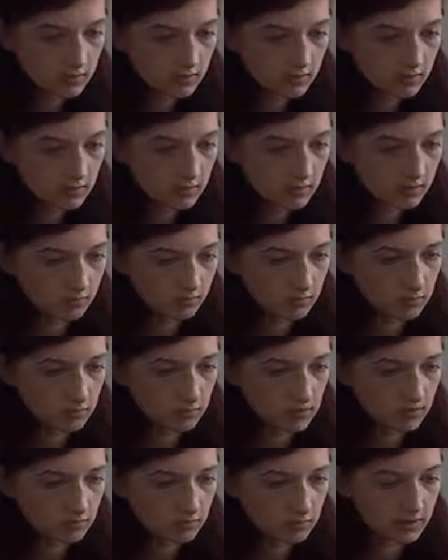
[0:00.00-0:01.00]
Going to
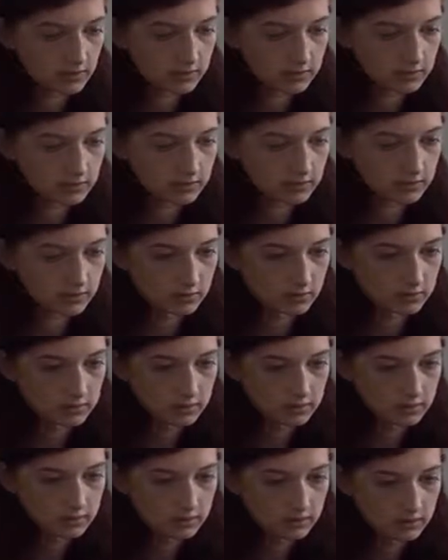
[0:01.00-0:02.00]
rename button 2
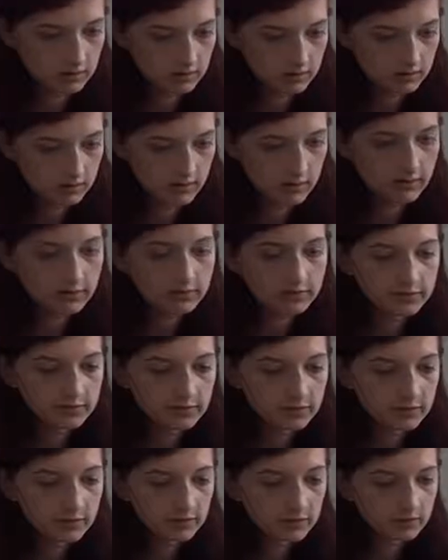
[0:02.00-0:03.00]

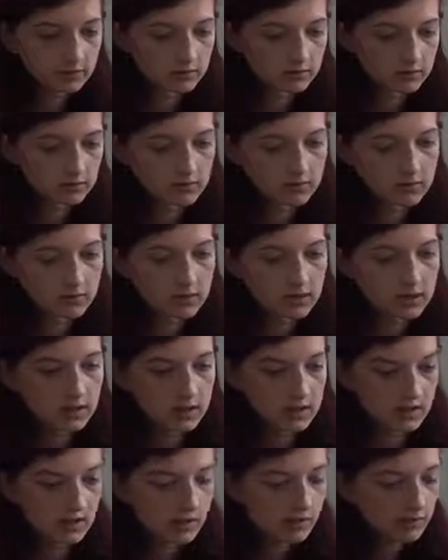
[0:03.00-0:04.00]
left.
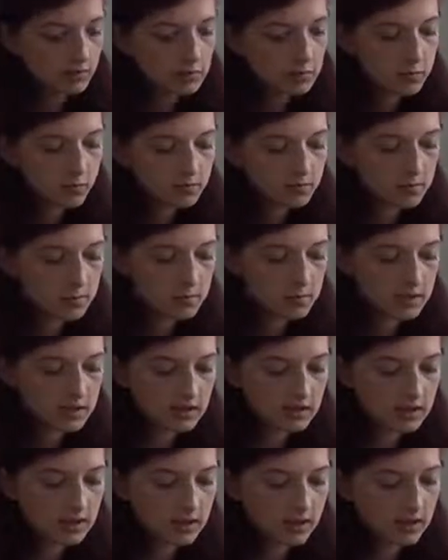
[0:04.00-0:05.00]
And if you put them
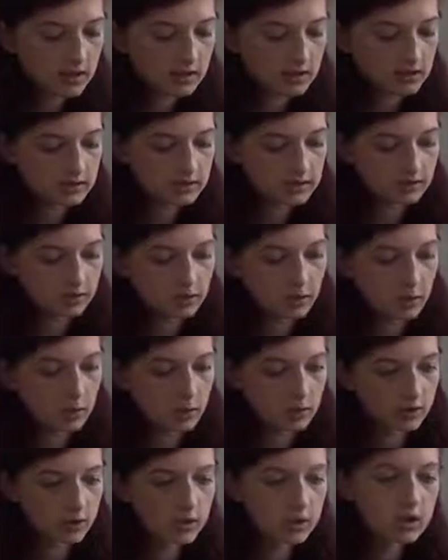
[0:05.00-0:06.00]
in there in a different
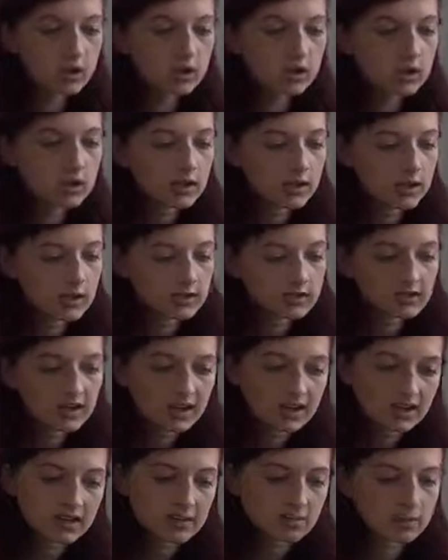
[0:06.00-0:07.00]
order, it's
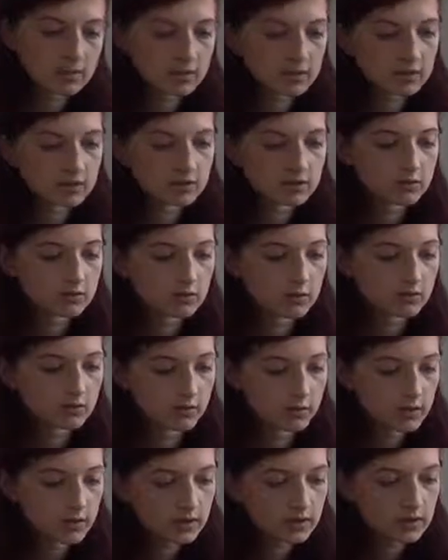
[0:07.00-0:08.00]
not going to be 1, 2, 3, or
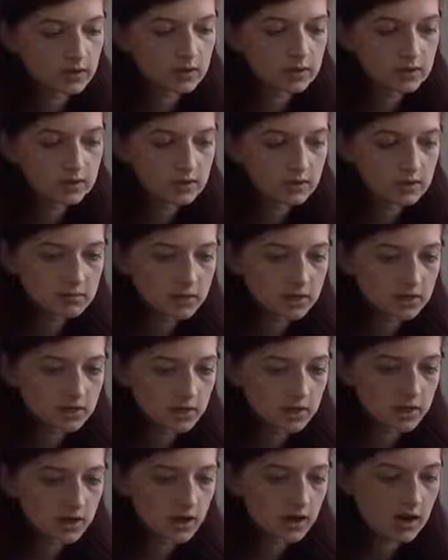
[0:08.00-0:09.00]
4. Just make sure
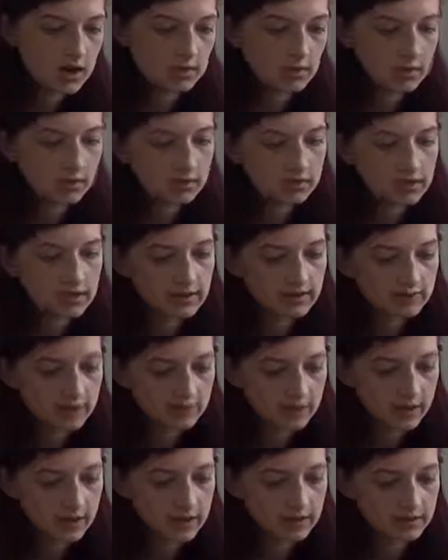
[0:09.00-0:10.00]
your up, left,
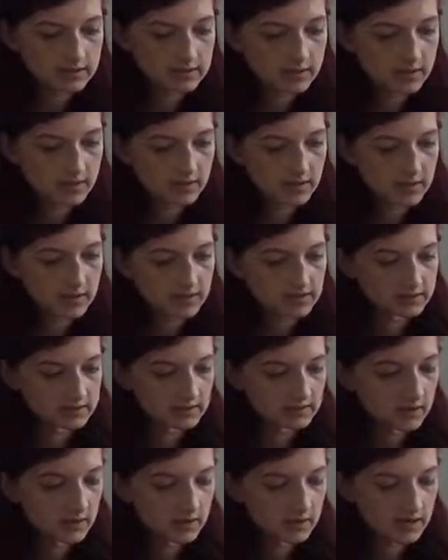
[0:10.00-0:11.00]
right, and down
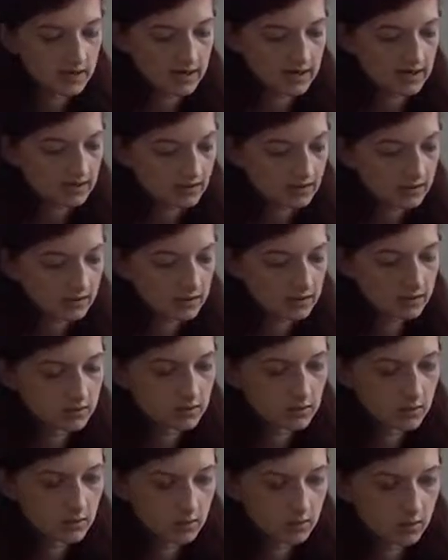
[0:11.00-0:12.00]
buttons are named
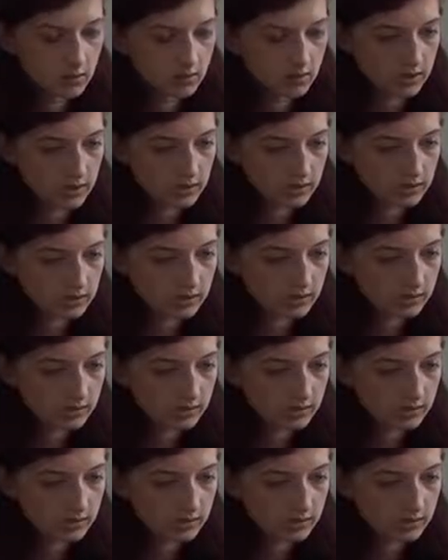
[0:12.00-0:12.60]
accordingly.